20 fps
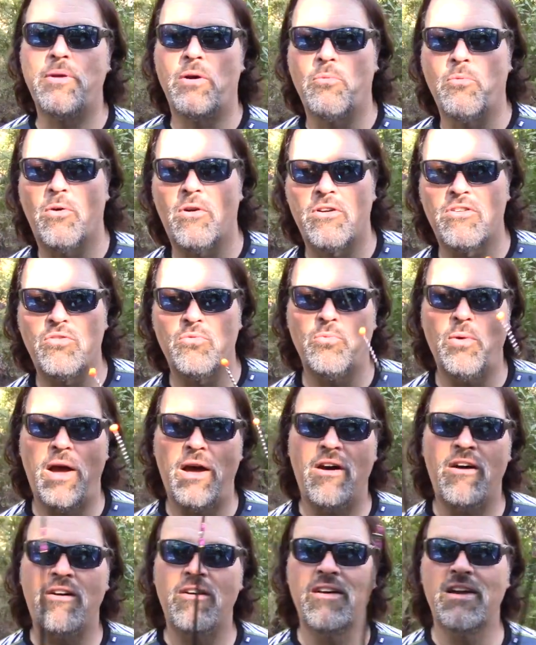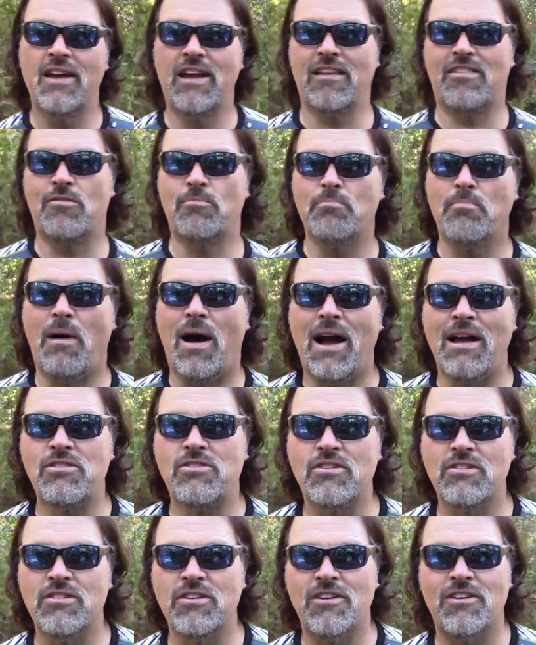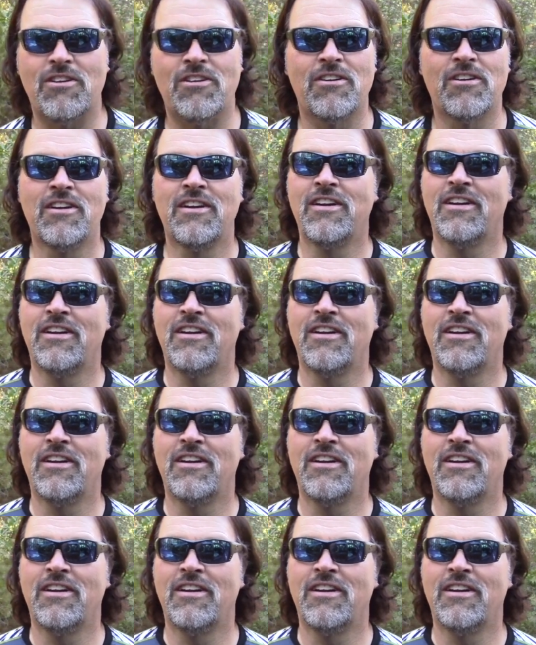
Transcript: It works well. It's modular.